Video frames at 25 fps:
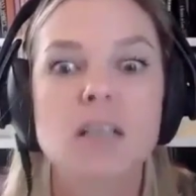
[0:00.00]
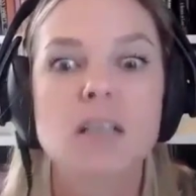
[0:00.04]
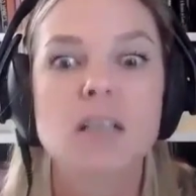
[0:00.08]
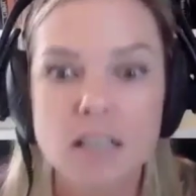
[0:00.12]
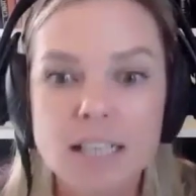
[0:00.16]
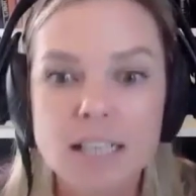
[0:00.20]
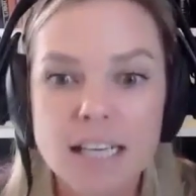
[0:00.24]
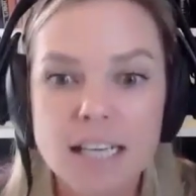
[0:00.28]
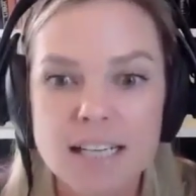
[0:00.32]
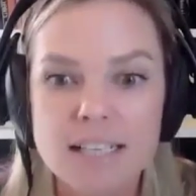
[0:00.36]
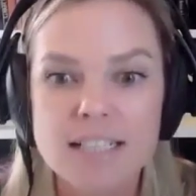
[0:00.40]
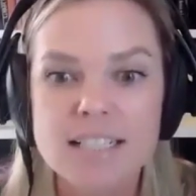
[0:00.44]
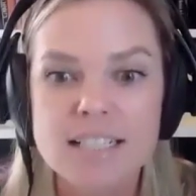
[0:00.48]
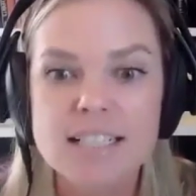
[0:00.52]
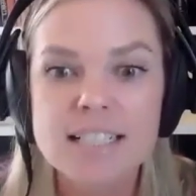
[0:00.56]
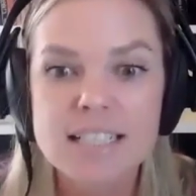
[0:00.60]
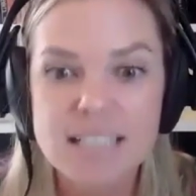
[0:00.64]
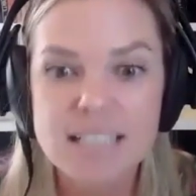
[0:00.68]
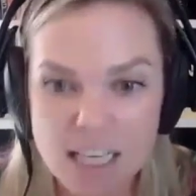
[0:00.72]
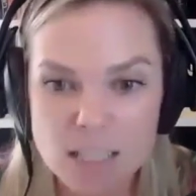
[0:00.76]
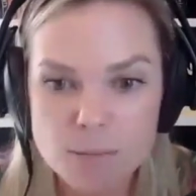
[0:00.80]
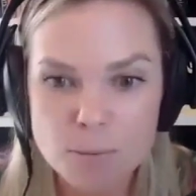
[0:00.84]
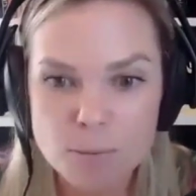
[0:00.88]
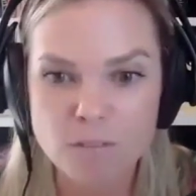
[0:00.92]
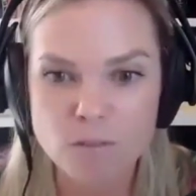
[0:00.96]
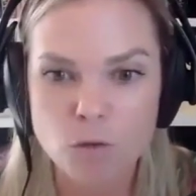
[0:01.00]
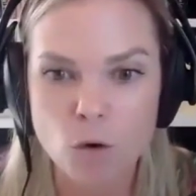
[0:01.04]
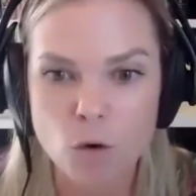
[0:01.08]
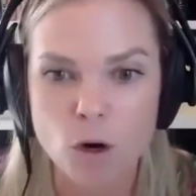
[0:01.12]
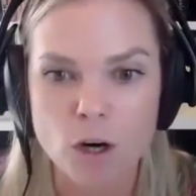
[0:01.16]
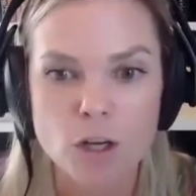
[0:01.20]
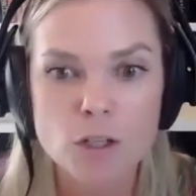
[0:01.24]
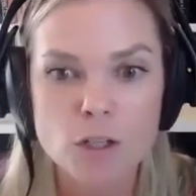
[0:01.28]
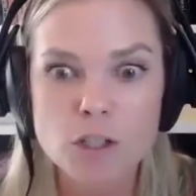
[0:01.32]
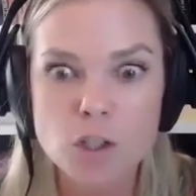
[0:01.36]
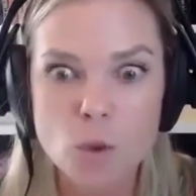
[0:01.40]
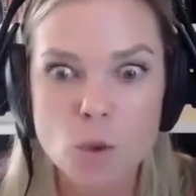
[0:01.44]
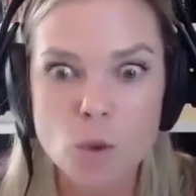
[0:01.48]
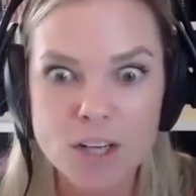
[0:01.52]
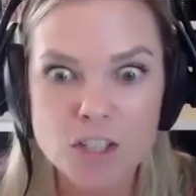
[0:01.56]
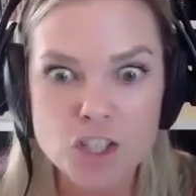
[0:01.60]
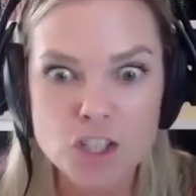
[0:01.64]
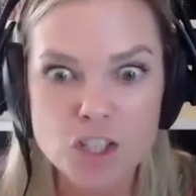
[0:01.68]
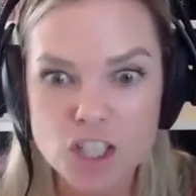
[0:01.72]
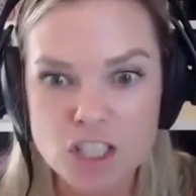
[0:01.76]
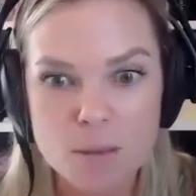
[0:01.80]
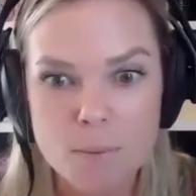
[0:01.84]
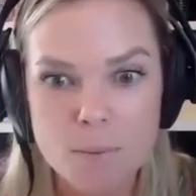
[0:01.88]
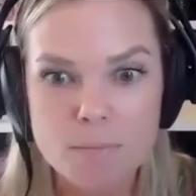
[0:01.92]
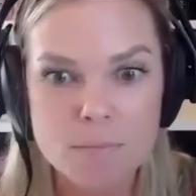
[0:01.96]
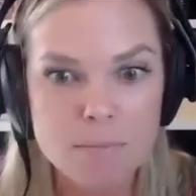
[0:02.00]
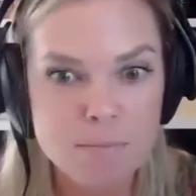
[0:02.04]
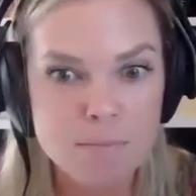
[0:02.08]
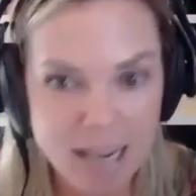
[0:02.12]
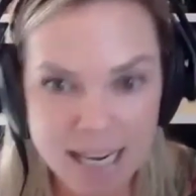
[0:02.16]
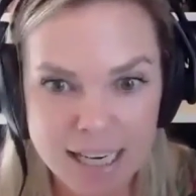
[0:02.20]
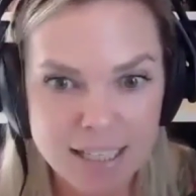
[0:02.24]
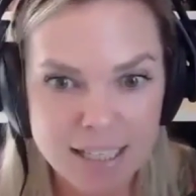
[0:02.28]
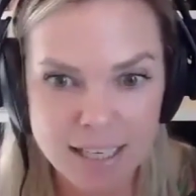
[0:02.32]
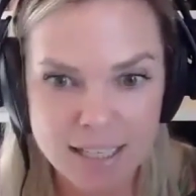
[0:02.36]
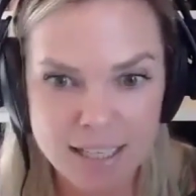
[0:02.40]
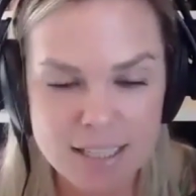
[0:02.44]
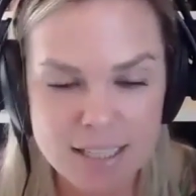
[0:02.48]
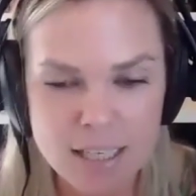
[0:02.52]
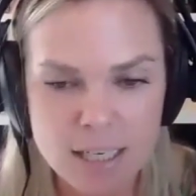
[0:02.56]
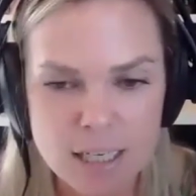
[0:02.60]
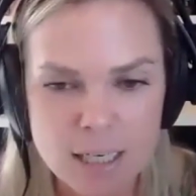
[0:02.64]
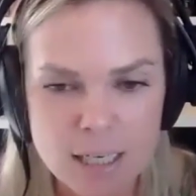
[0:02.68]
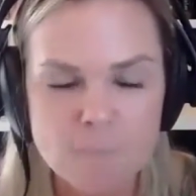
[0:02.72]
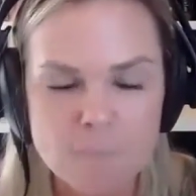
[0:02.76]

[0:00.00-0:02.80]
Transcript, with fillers: again, desperate for. So I just mm-hmm. made it.